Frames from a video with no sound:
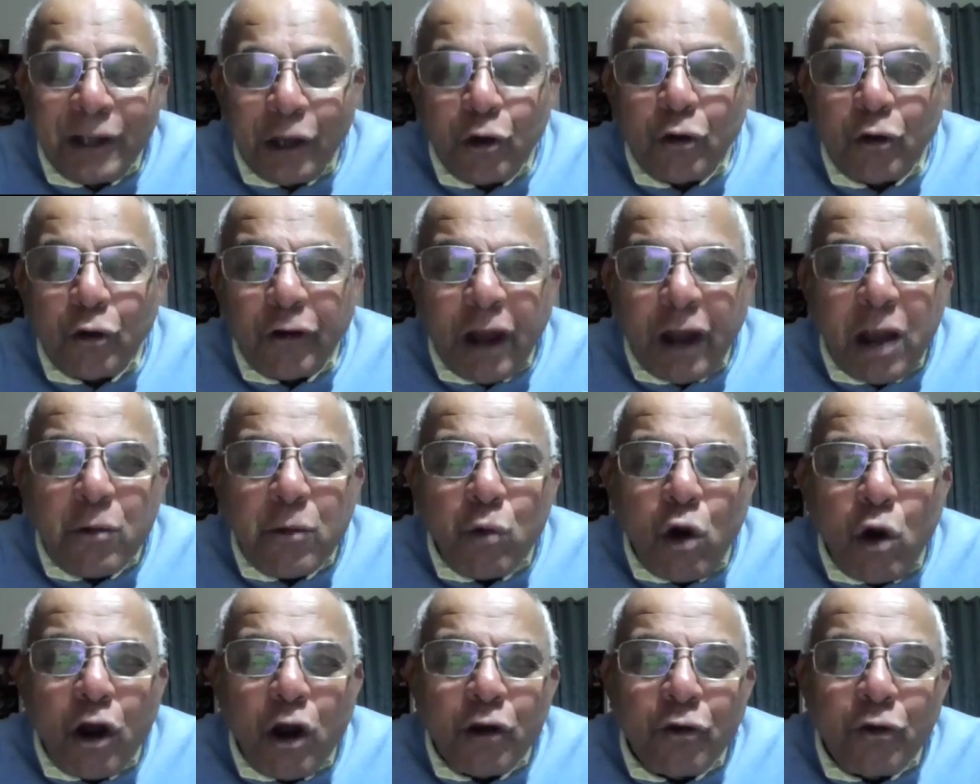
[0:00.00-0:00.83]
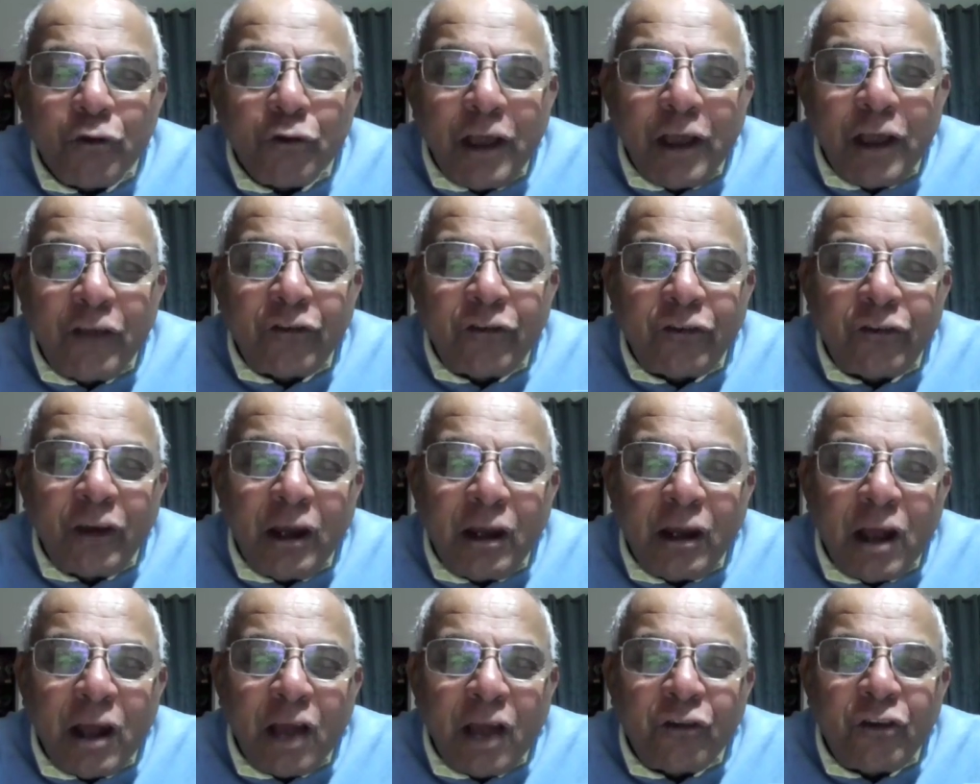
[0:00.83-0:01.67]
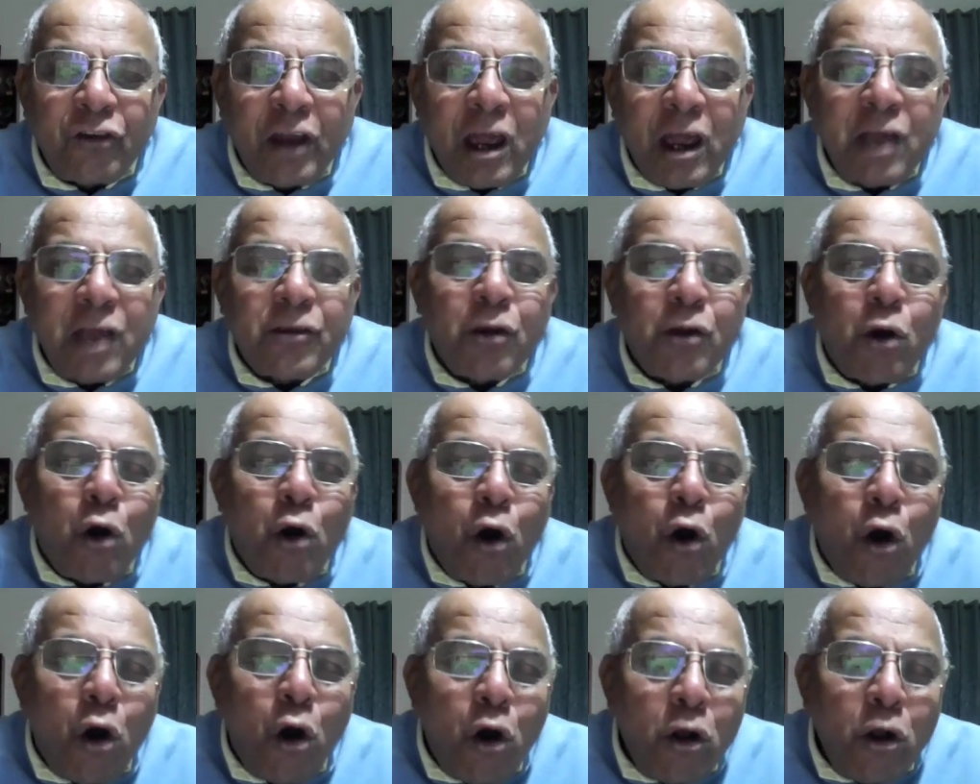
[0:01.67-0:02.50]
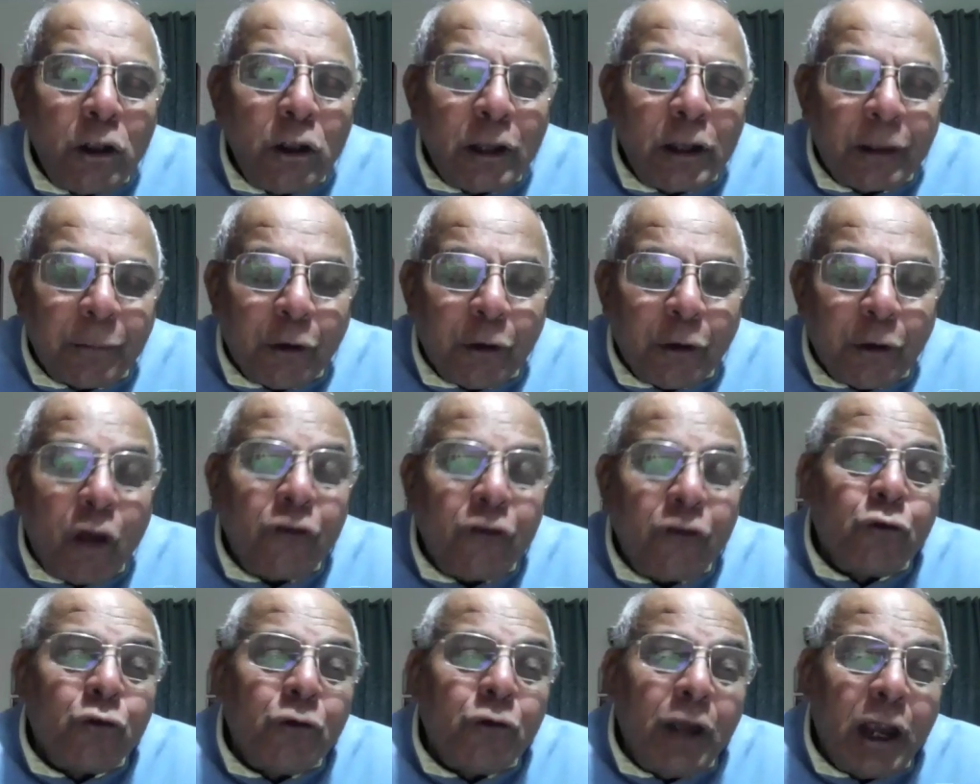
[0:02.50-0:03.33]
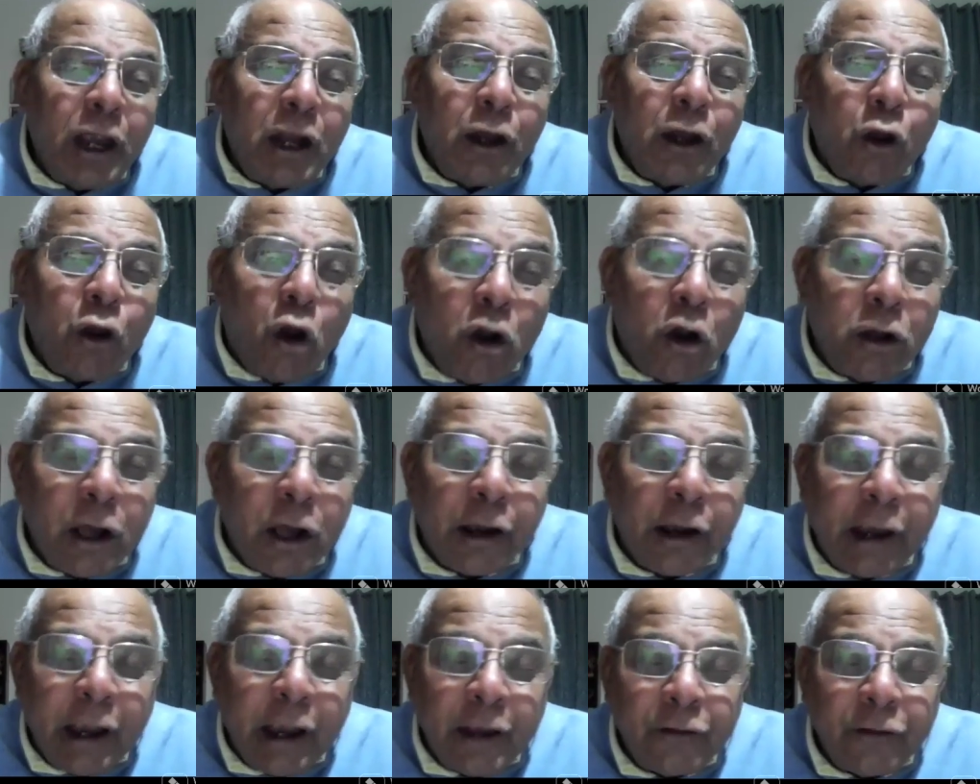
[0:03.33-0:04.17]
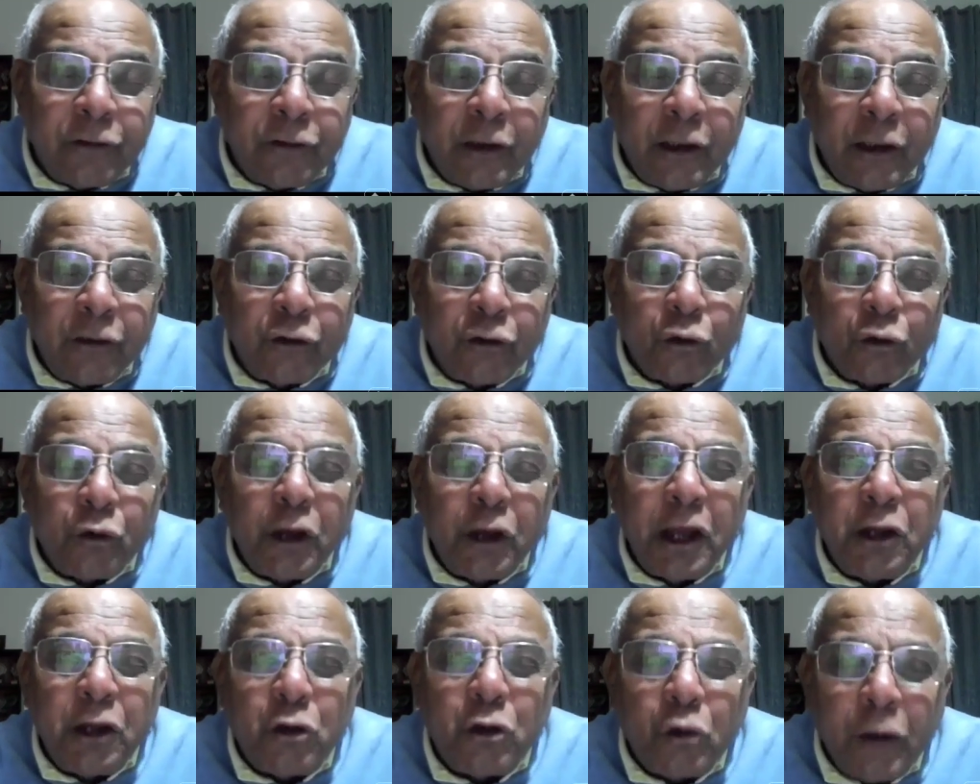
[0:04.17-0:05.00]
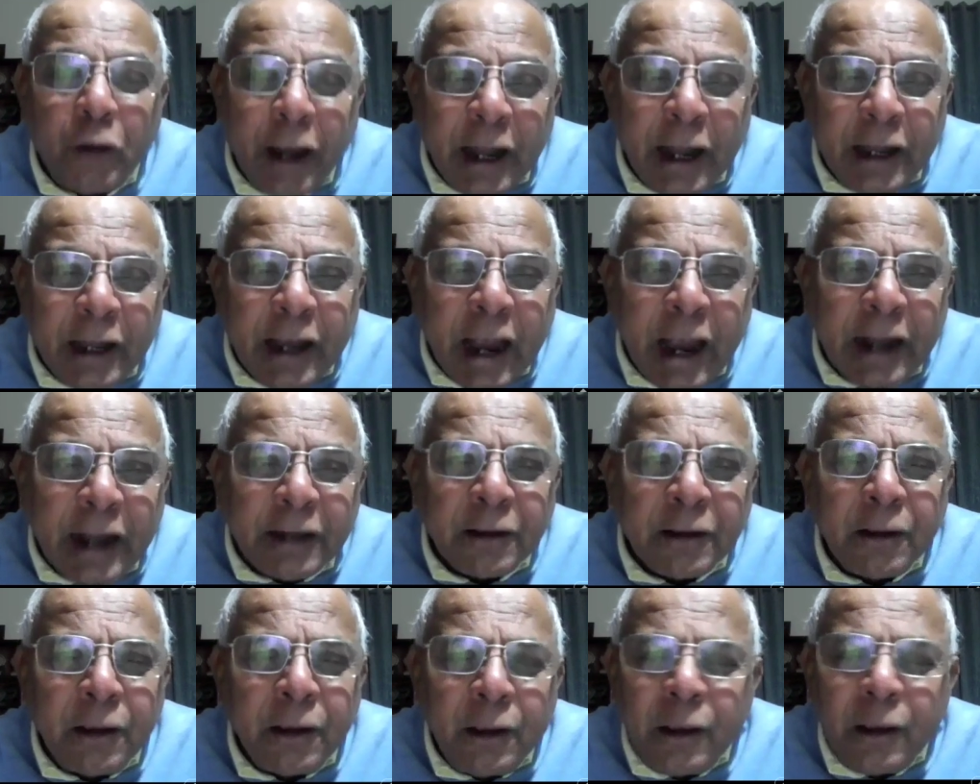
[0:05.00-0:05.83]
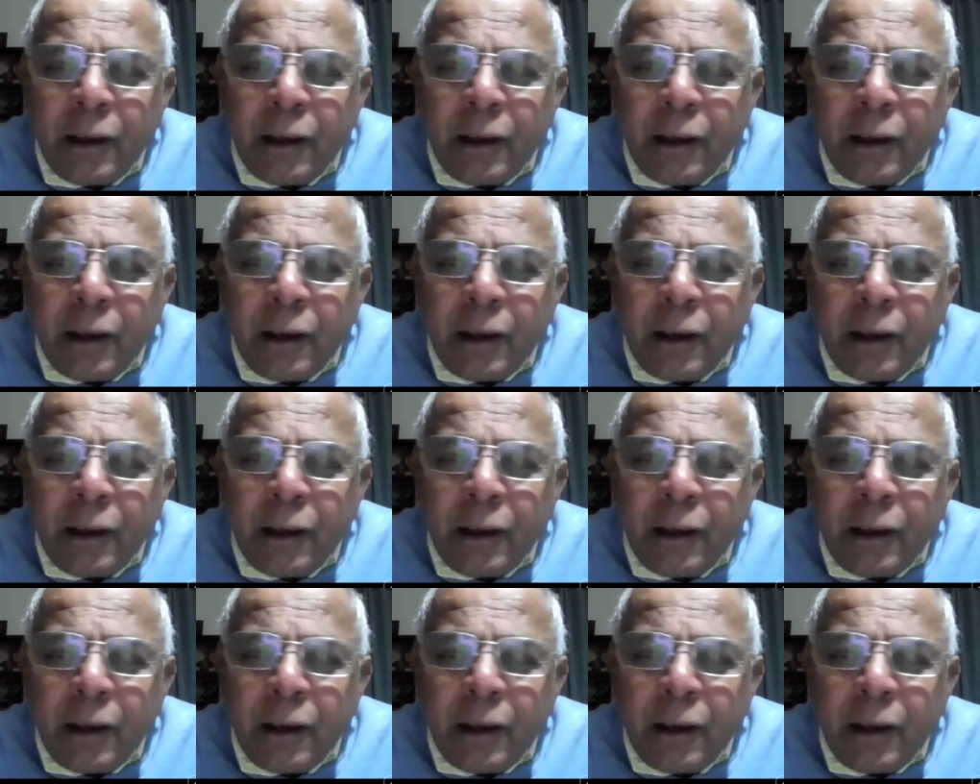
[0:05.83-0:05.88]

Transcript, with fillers: The Ukraine war, you just see Russia is all, because you need longer ranges, you need to hit at